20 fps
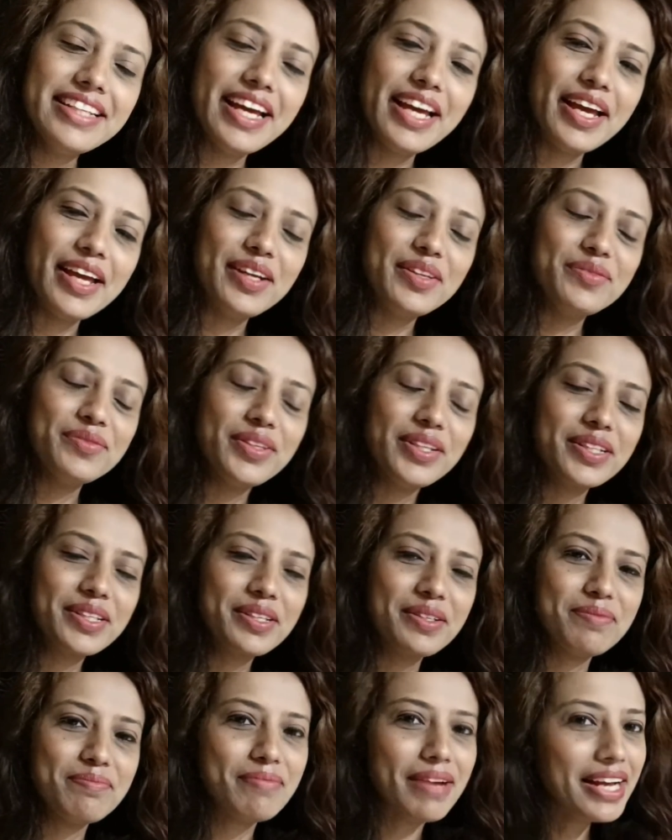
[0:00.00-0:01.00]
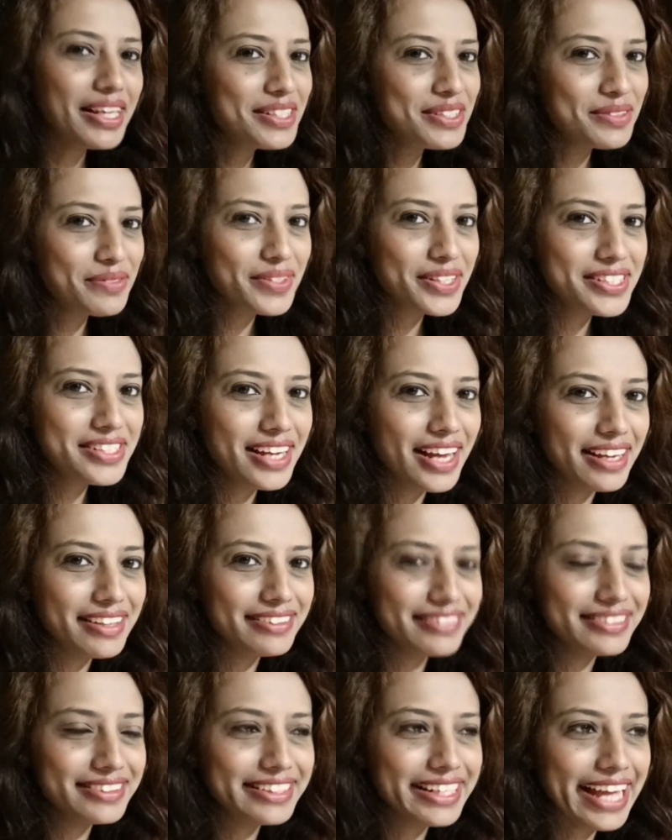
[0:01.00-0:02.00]
everyone and welcome back to my
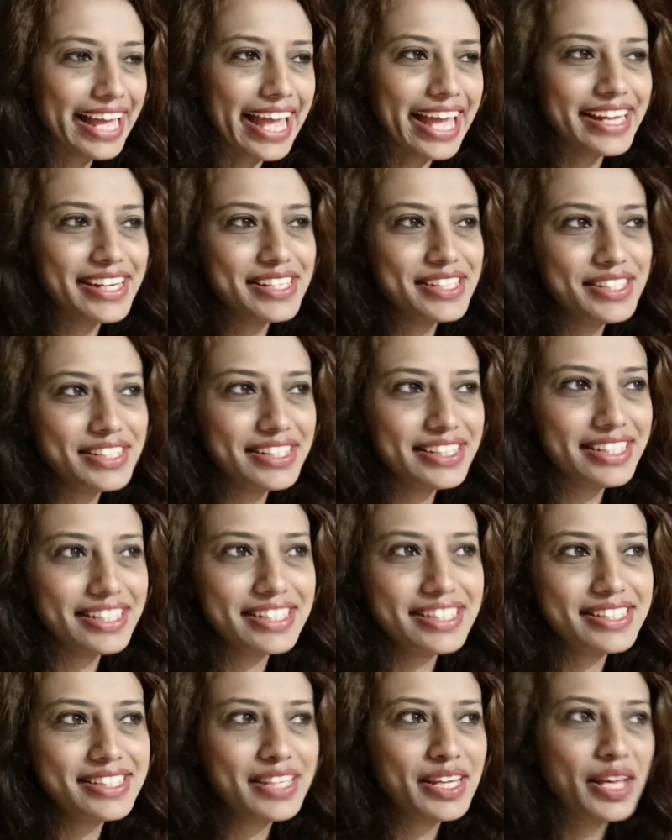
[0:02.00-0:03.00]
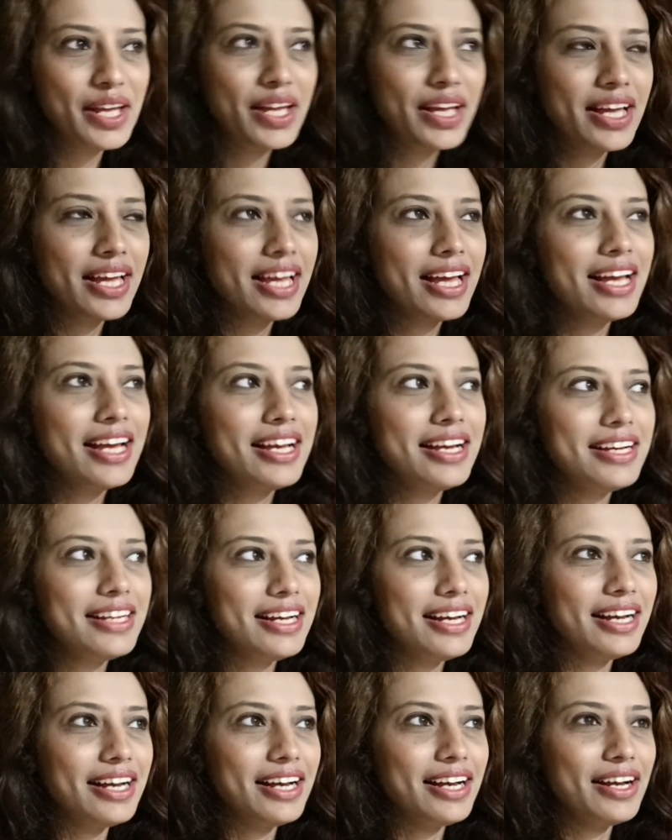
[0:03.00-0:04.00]
channel and to this
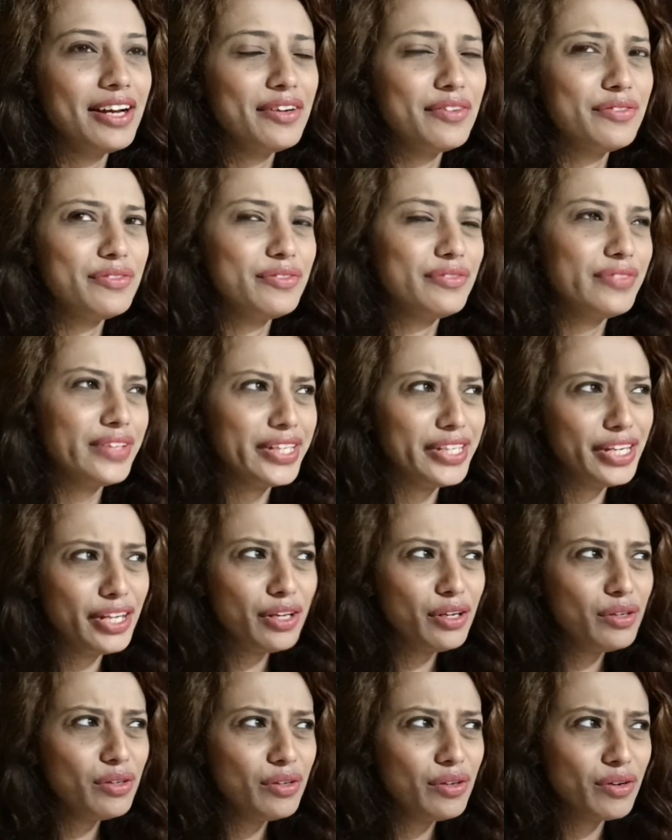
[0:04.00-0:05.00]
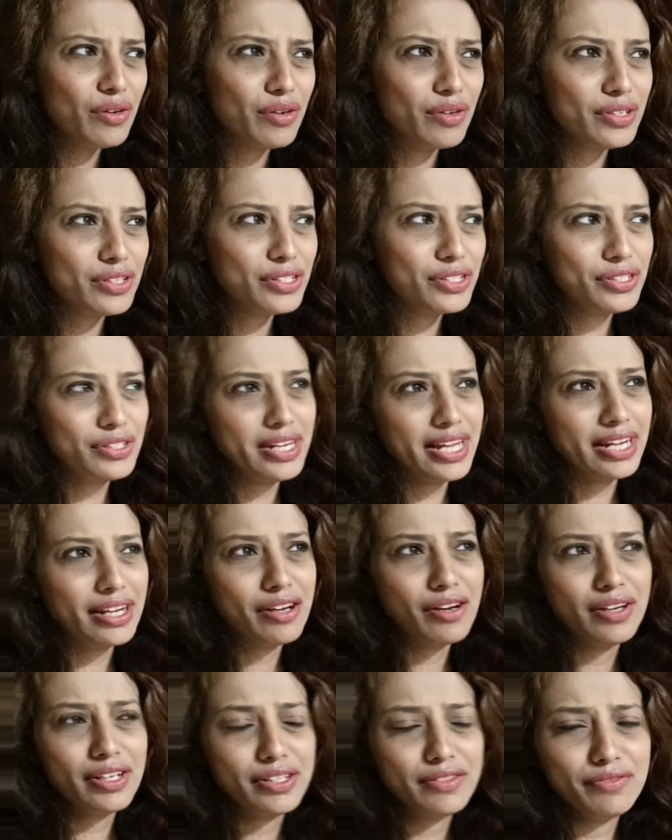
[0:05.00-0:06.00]
uh, video or should I
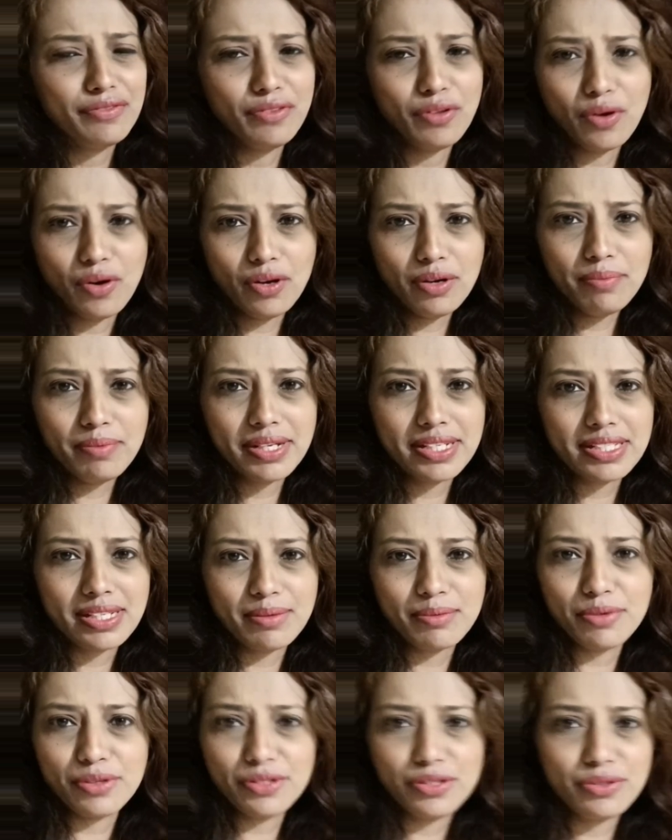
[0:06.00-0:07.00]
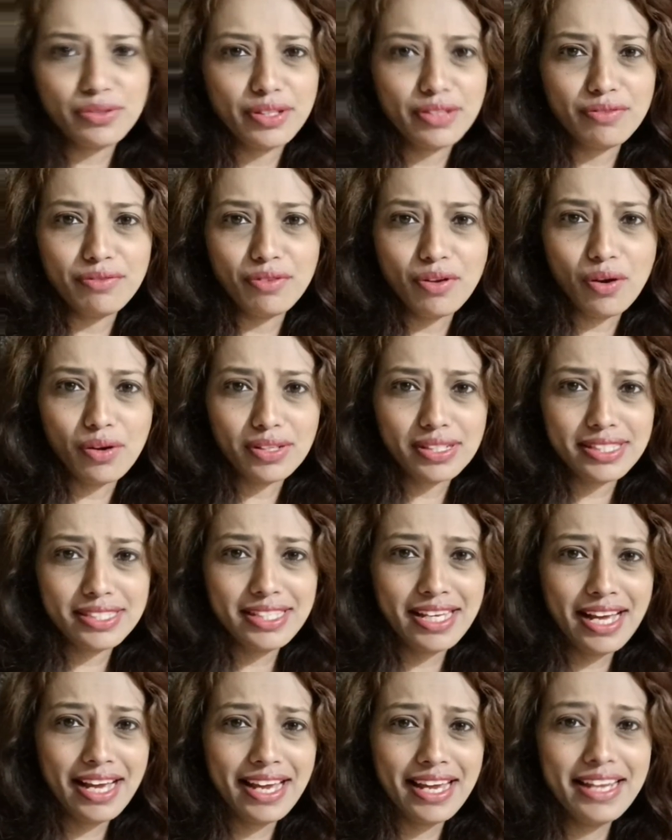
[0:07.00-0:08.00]
call it vlog because I'm going to do it vlog
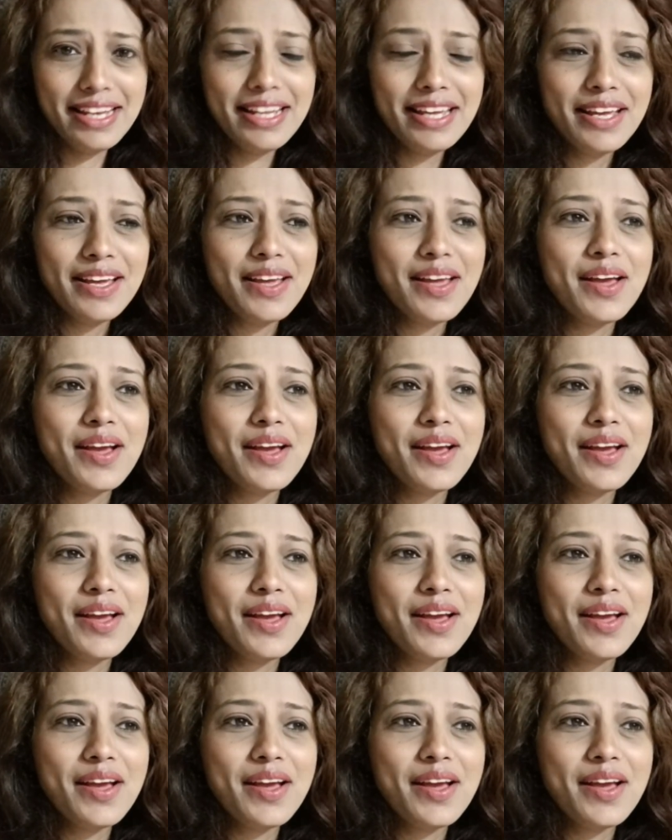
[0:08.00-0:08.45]
style